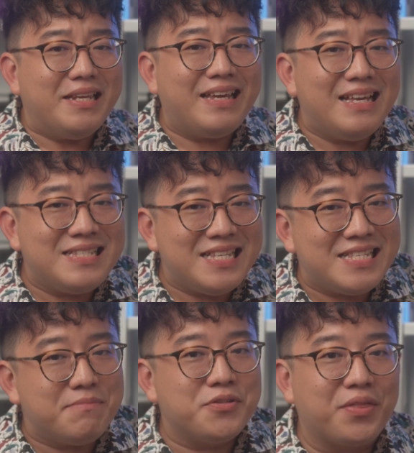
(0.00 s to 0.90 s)
KZ
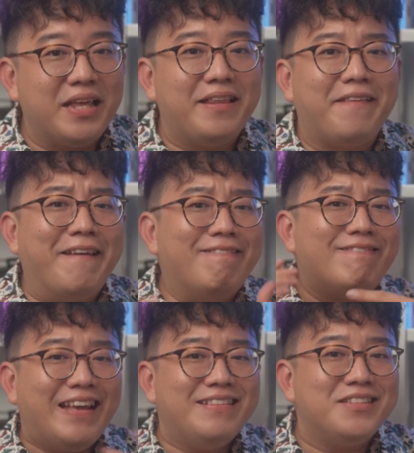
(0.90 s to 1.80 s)
seems to think that their
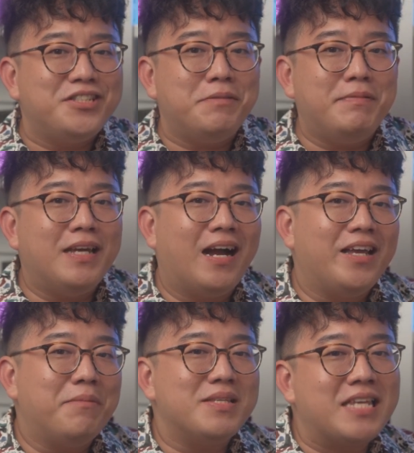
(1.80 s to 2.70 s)
latest cheapie
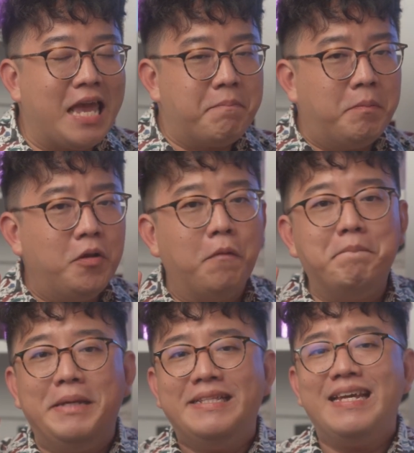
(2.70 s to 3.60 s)
IEM is capable
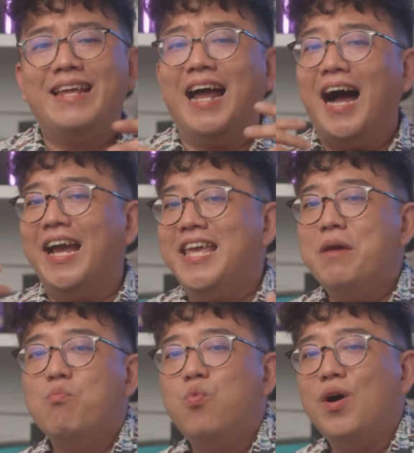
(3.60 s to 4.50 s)
of beating an
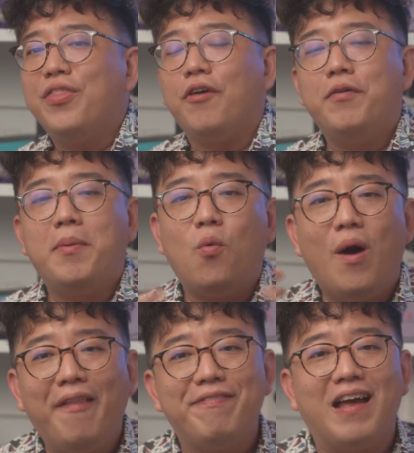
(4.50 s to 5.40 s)
IEM worth of about
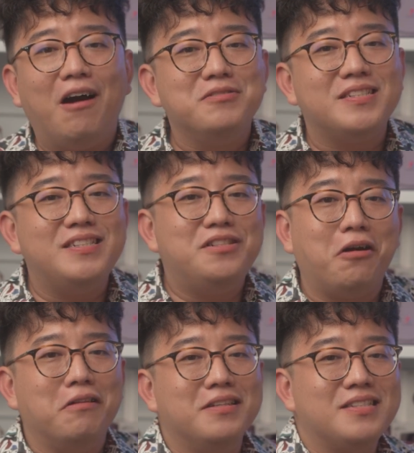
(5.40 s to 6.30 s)

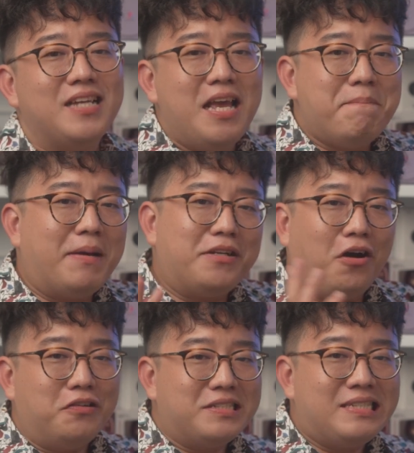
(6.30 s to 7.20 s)
$1,000. But
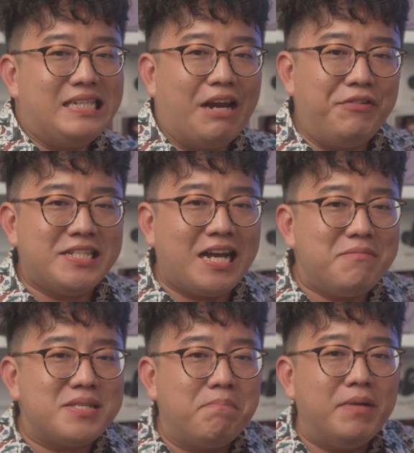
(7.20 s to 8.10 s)
honestly, every
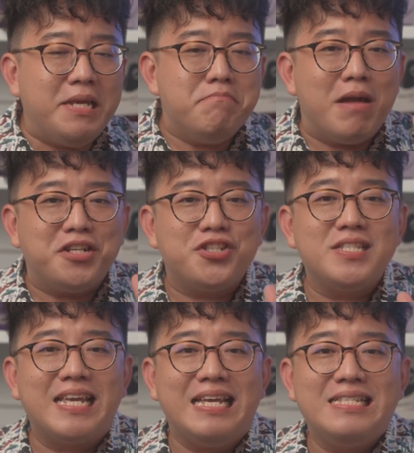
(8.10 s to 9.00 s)
time somebody
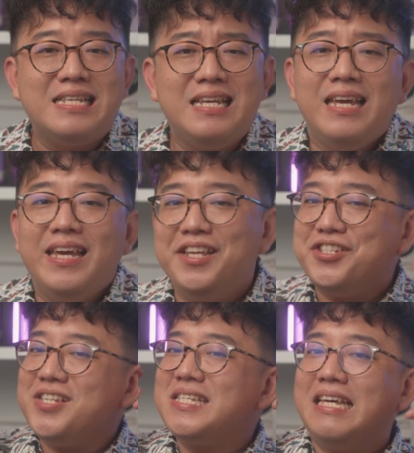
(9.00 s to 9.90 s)
mentions KZ, it
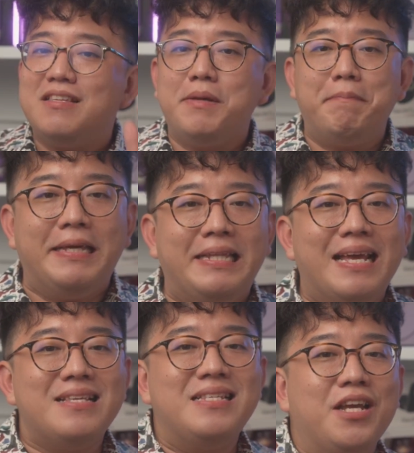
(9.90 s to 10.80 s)
just gives me
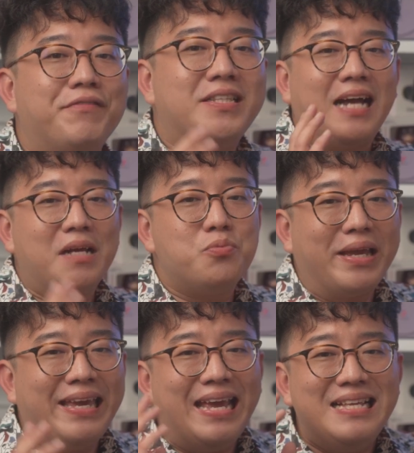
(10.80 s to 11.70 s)
PTSD of the times where
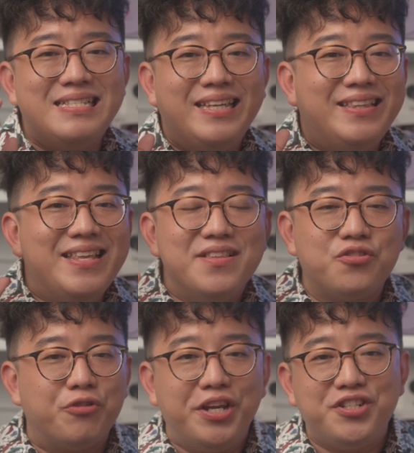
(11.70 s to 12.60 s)
KZ did
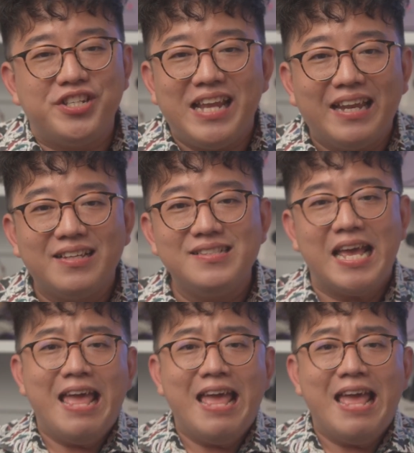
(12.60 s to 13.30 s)
strange shenanigans,